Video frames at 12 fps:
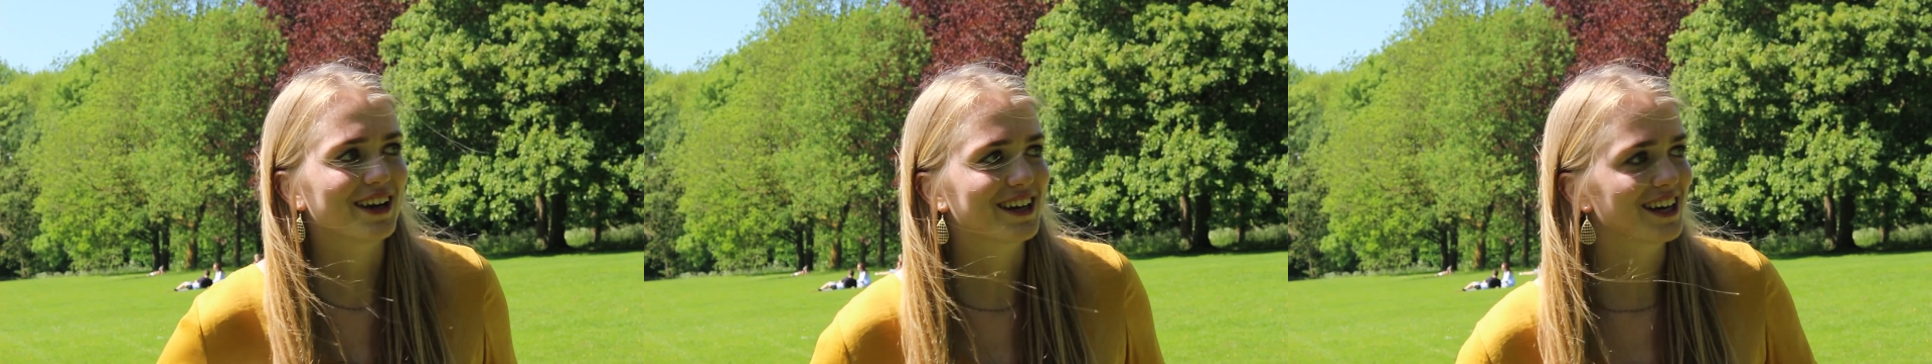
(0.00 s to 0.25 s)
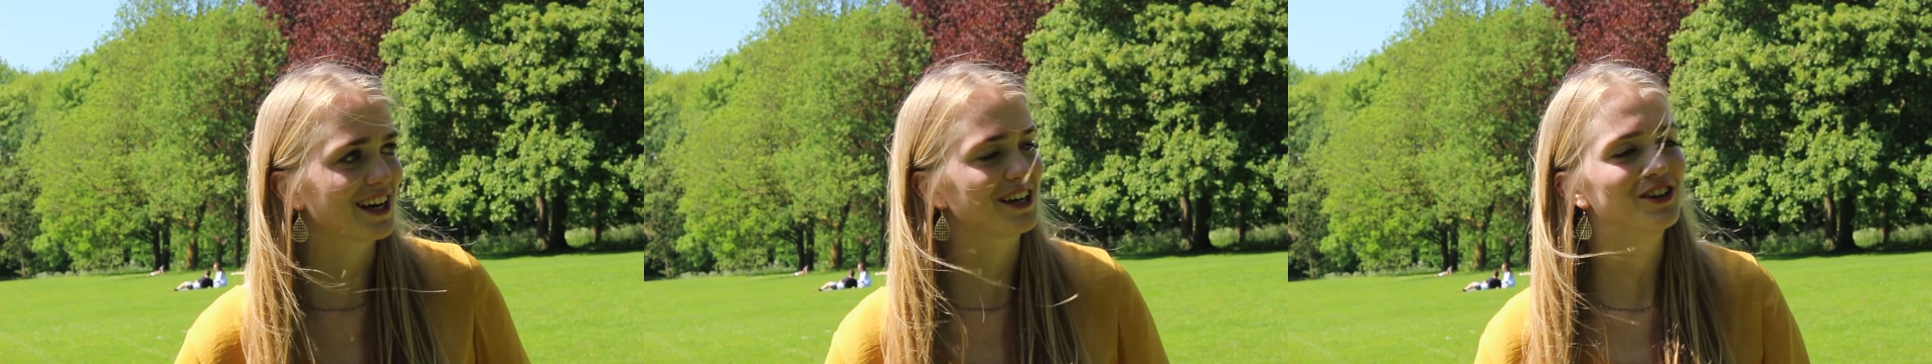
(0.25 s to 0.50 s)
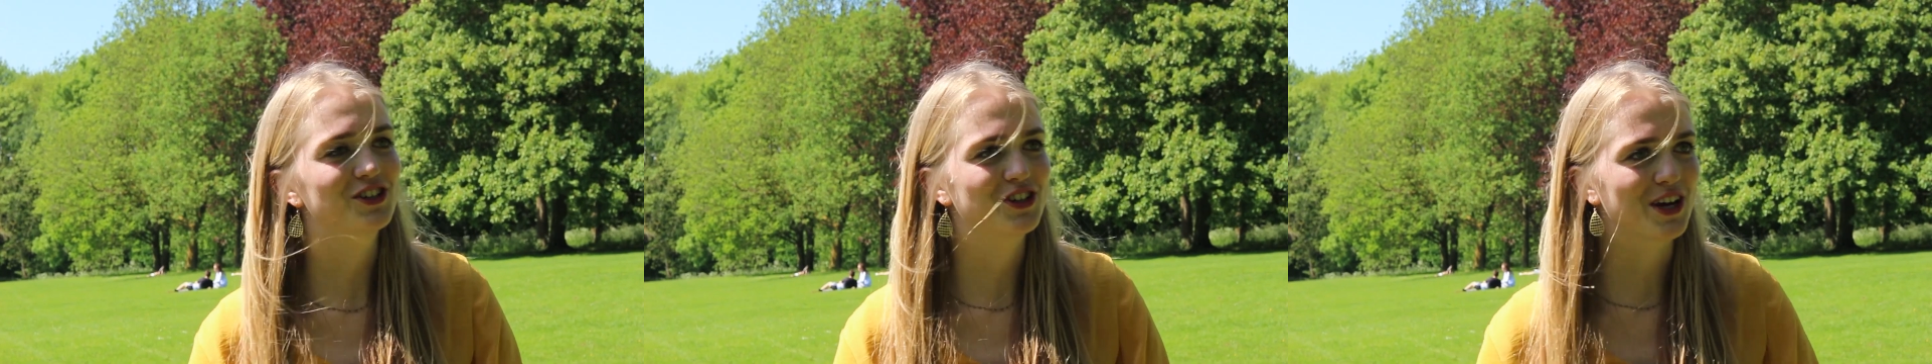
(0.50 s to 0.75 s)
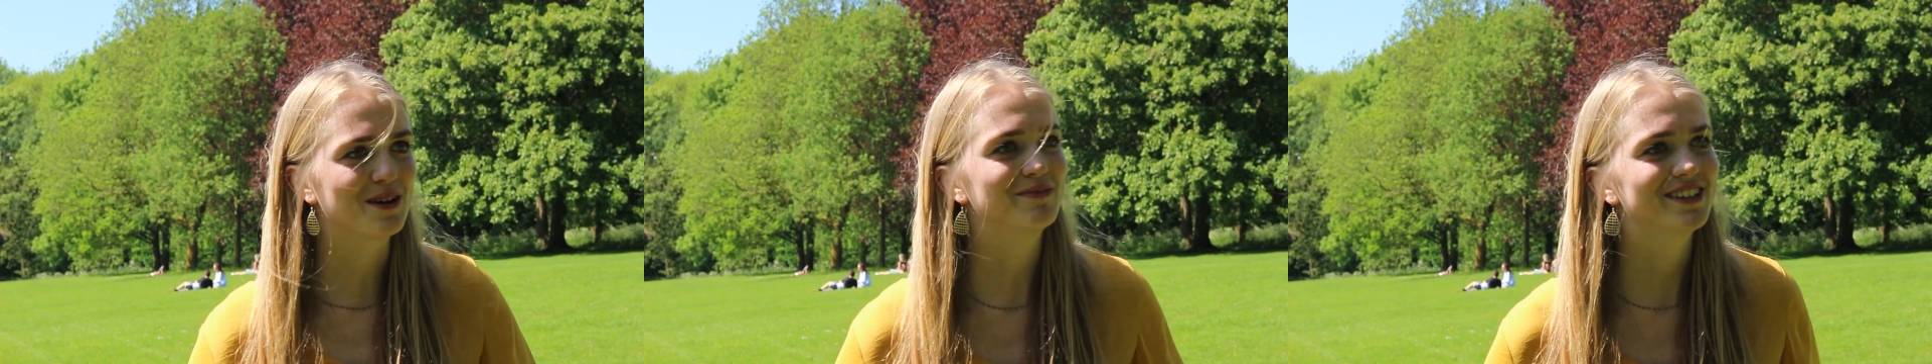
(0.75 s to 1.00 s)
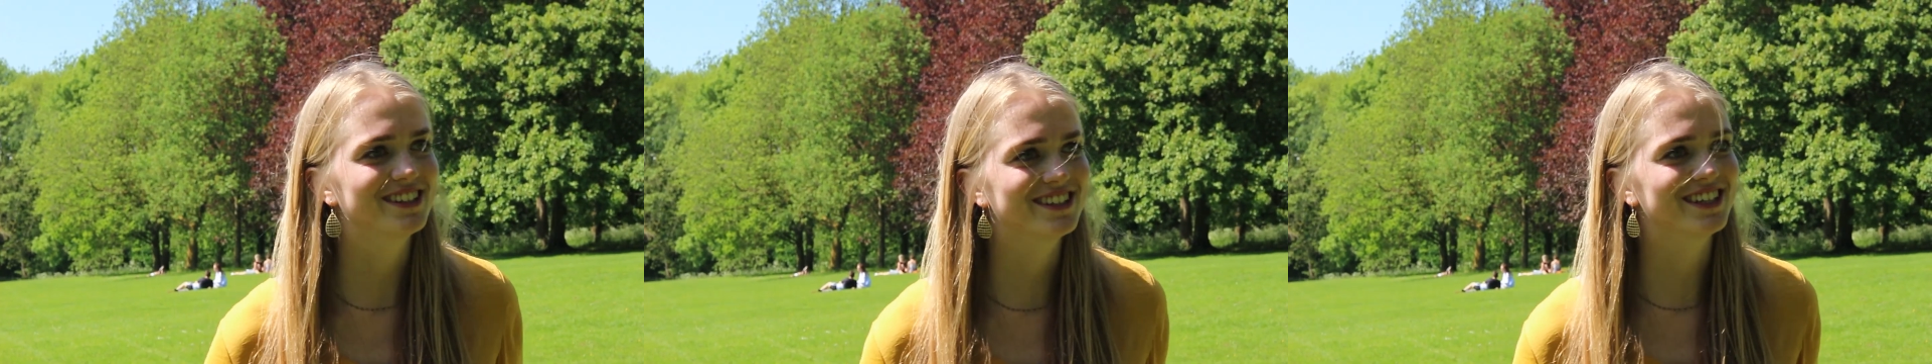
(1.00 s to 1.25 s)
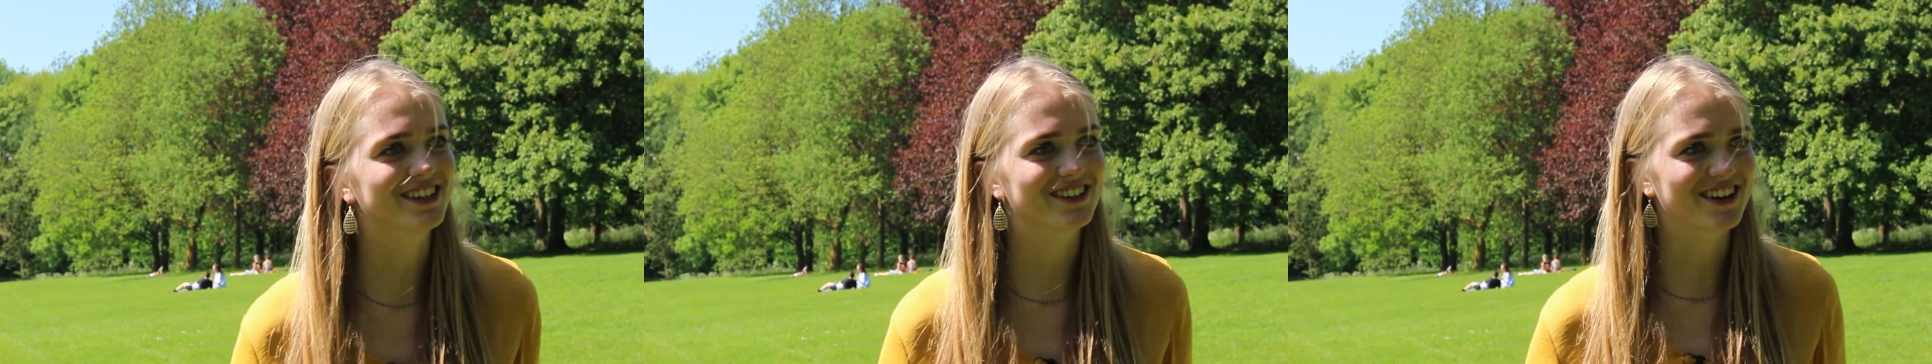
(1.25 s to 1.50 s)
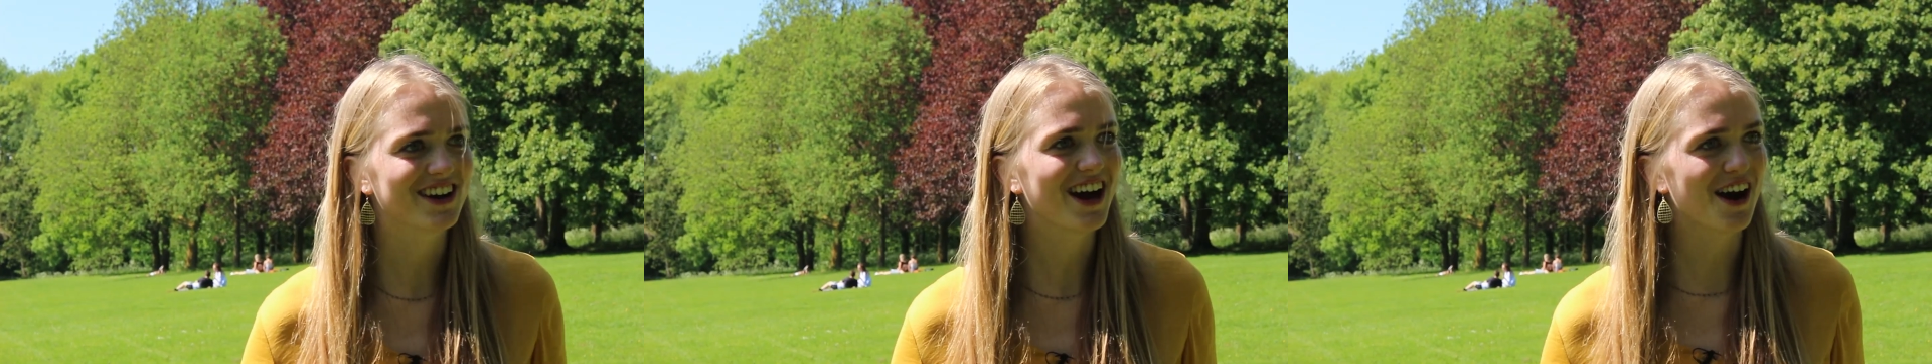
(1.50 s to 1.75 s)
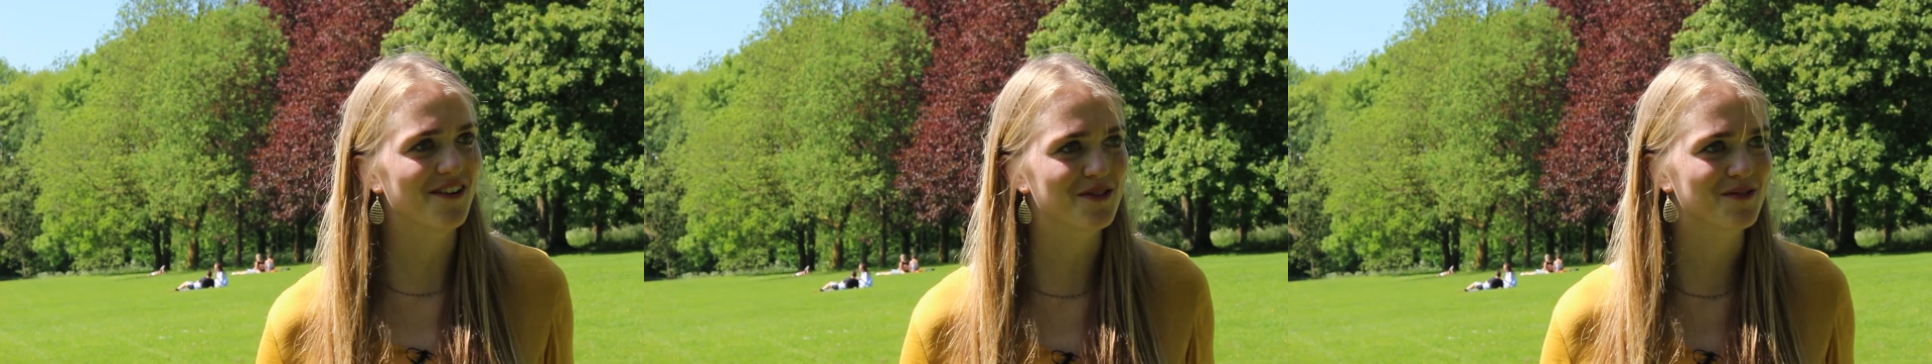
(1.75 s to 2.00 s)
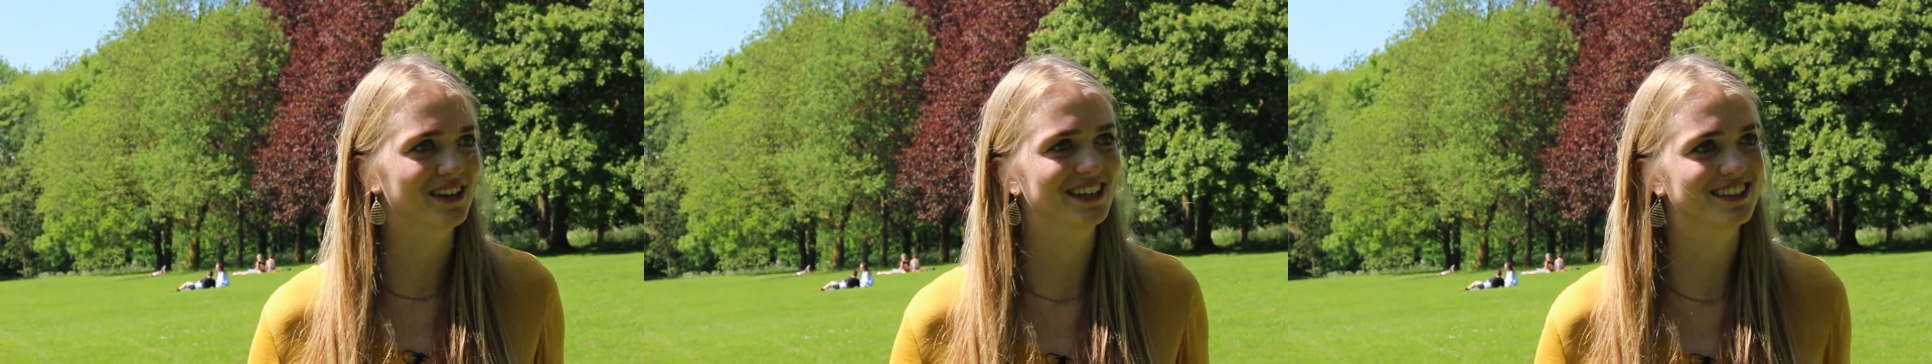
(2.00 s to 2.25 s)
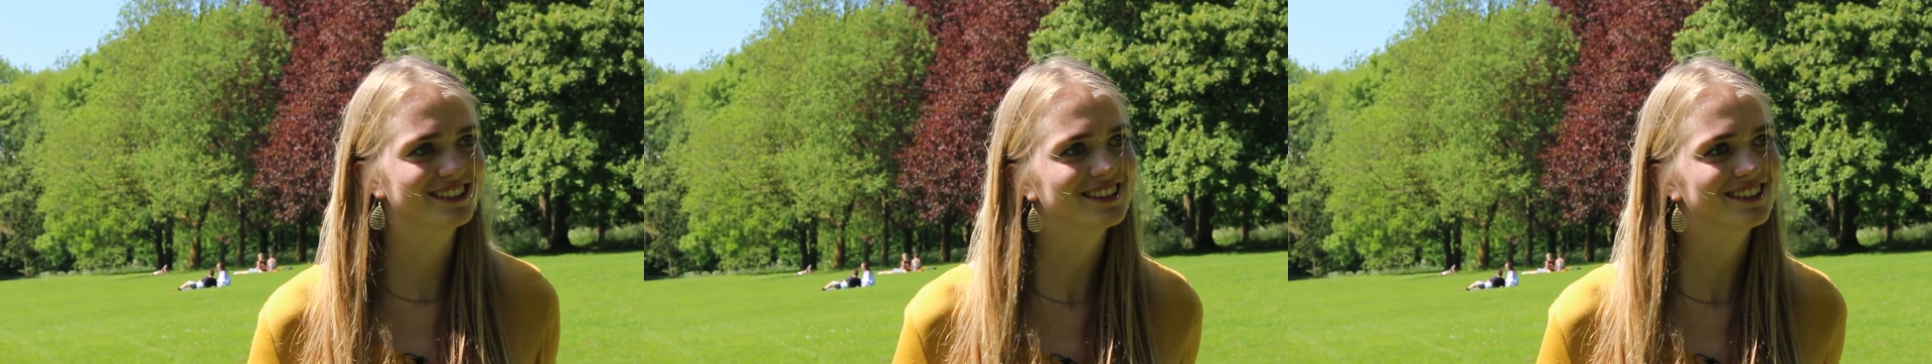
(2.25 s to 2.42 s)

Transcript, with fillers: I can kind of shape this year how I want it.